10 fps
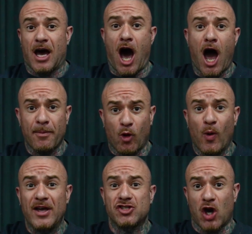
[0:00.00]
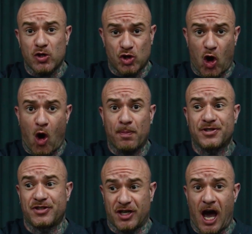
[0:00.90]
I'm always going to
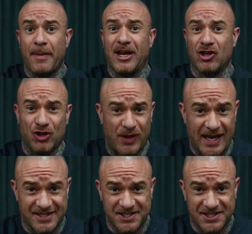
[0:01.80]
opt to come in and do that